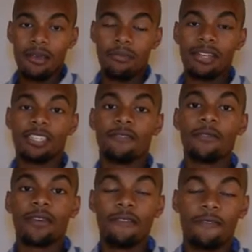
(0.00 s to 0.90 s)
Because if you
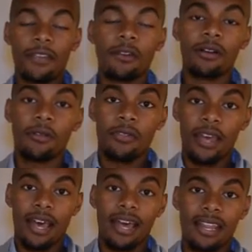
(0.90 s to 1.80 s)
can figure out
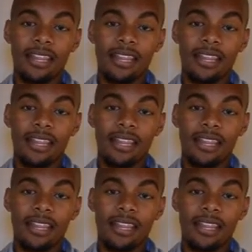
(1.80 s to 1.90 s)
that,